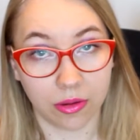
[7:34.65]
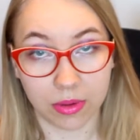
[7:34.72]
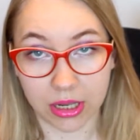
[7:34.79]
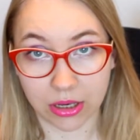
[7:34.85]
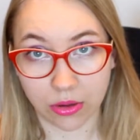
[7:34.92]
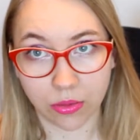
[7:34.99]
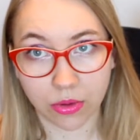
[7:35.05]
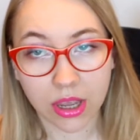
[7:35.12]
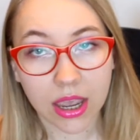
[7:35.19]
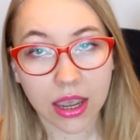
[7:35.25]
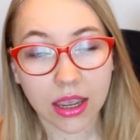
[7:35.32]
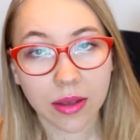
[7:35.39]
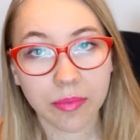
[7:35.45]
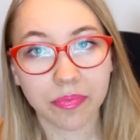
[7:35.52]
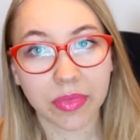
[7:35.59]
in
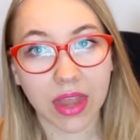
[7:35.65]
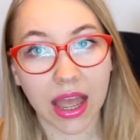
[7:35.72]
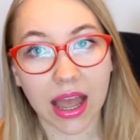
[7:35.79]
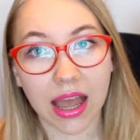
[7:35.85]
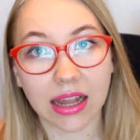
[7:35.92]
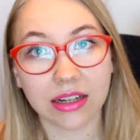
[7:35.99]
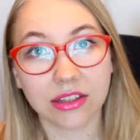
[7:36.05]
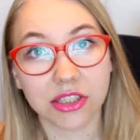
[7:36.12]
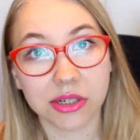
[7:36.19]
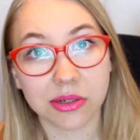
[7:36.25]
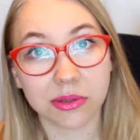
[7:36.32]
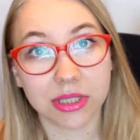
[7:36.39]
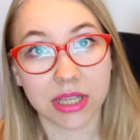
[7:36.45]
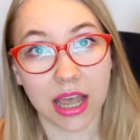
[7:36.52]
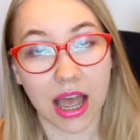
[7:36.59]
UK, and
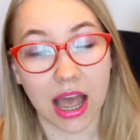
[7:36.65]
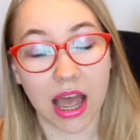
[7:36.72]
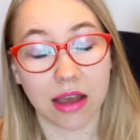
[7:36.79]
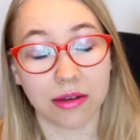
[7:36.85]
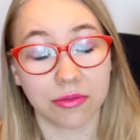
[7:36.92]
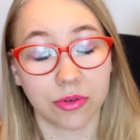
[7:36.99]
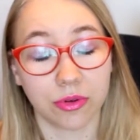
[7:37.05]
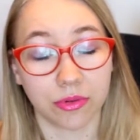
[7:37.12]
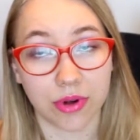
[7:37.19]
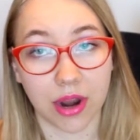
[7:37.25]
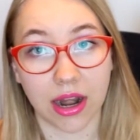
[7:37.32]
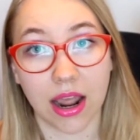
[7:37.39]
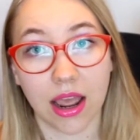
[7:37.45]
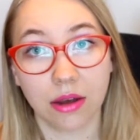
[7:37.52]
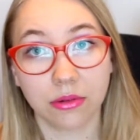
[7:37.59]
those have
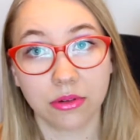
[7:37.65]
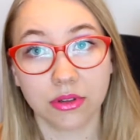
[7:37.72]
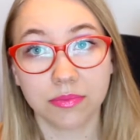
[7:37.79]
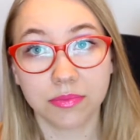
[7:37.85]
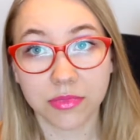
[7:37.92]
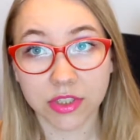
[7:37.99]
run out.